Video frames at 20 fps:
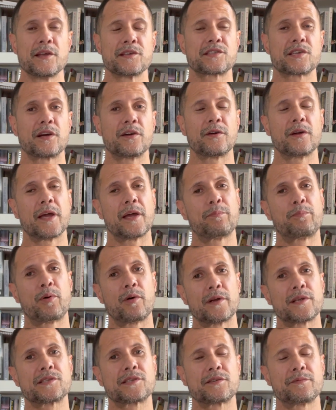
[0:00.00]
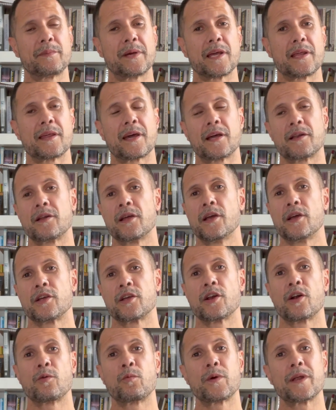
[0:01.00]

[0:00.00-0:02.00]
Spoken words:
So it points to me that, you know,